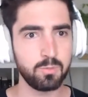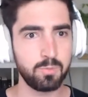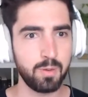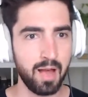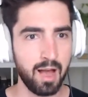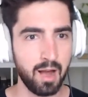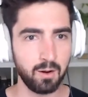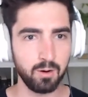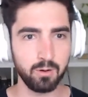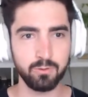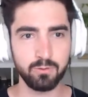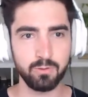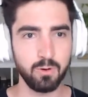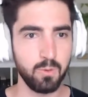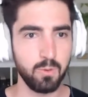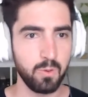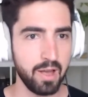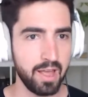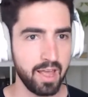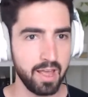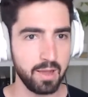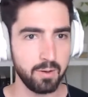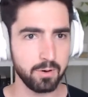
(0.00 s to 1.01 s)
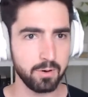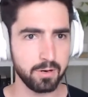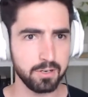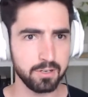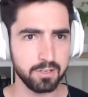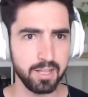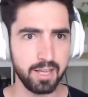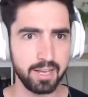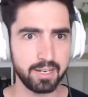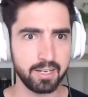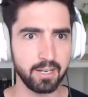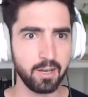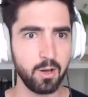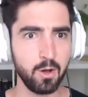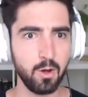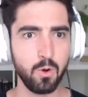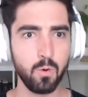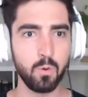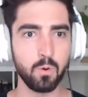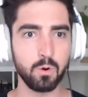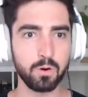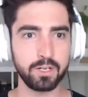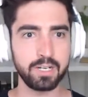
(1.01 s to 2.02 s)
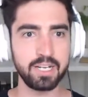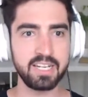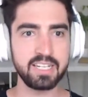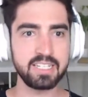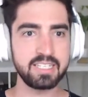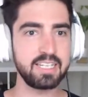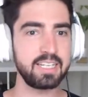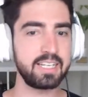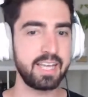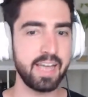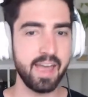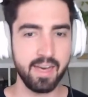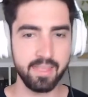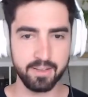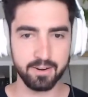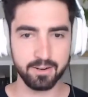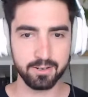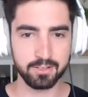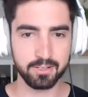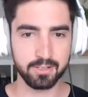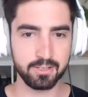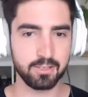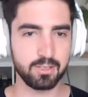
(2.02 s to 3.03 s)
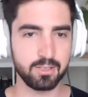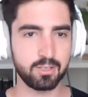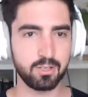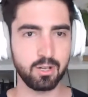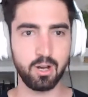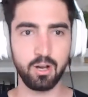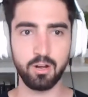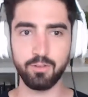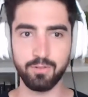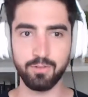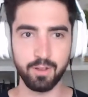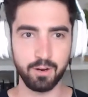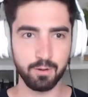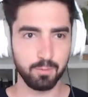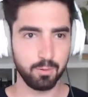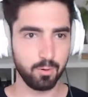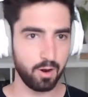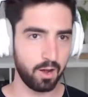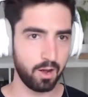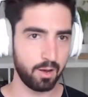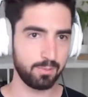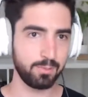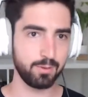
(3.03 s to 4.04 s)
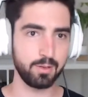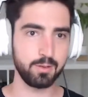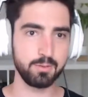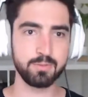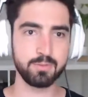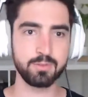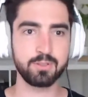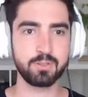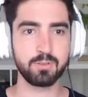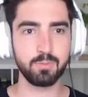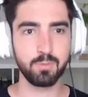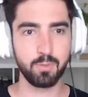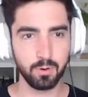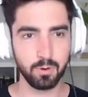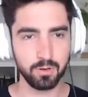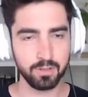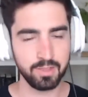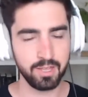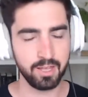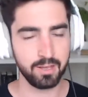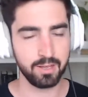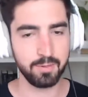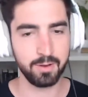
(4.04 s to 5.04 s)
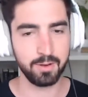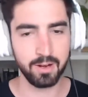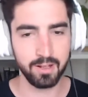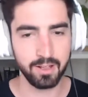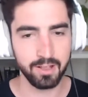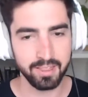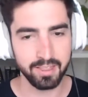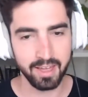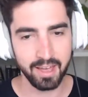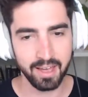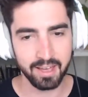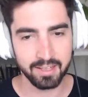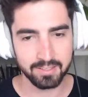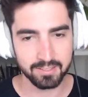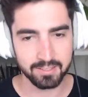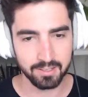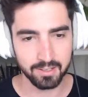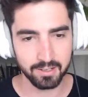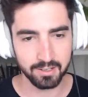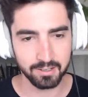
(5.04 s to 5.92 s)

powerful way where you're like working together to solve their problems, support them and all of that. So